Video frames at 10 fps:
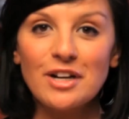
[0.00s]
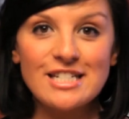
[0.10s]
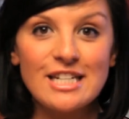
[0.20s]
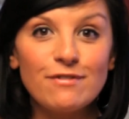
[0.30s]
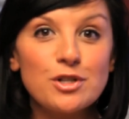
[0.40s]

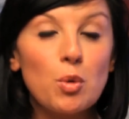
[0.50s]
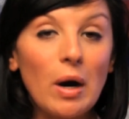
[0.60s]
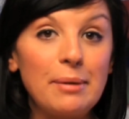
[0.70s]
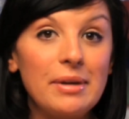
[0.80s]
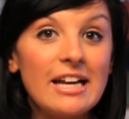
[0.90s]
resting for
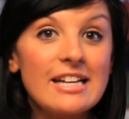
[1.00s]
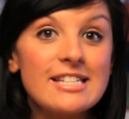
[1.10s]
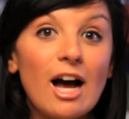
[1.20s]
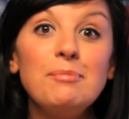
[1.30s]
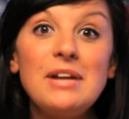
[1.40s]
20 minutes.
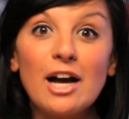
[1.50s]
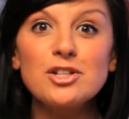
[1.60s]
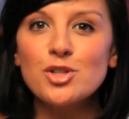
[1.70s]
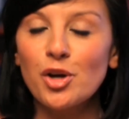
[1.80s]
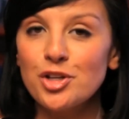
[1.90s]
I'm now
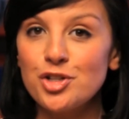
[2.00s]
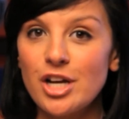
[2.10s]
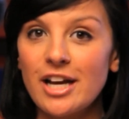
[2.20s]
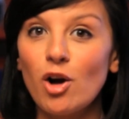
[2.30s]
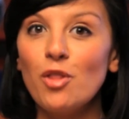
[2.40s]
just going to
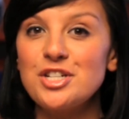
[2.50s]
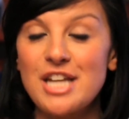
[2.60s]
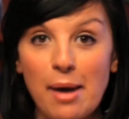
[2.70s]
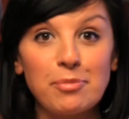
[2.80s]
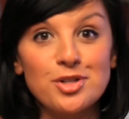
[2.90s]
check on the
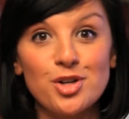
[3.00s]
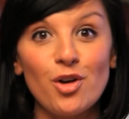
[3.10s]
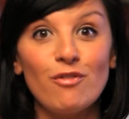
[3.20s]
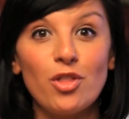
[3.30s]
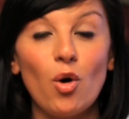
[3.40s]
temperature
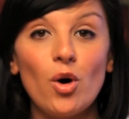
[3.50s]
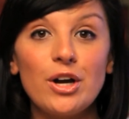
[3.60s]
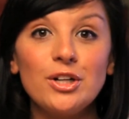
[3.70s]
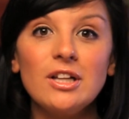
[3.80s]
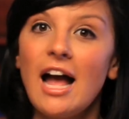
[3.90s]
of the
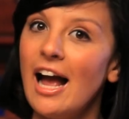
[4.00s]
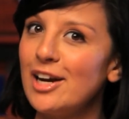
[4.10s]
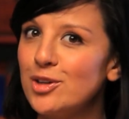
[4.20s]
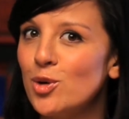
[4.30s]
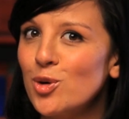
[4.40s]
oil
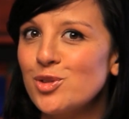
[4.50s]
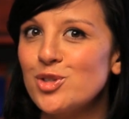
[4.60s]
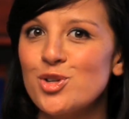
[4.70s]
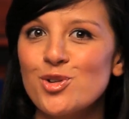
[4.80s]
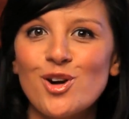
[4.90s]
and cook the
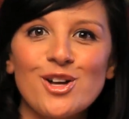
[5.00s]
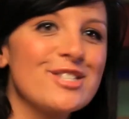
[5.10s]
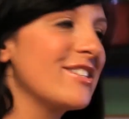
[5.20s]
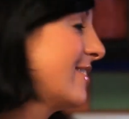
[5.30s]
churros.